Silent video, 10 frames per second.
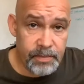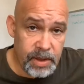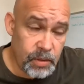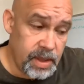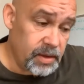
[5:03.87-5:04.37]

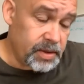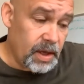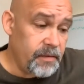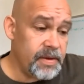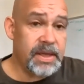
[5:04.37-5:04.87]
between
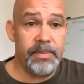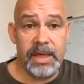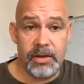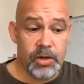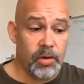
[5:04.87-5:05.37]
yourself and
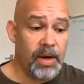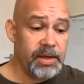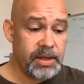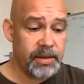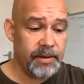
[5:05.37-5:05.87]
somebody is
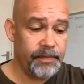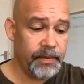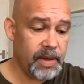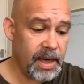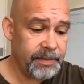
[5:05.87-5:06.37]
trust,
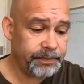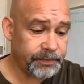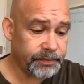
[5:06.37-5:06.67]
okay?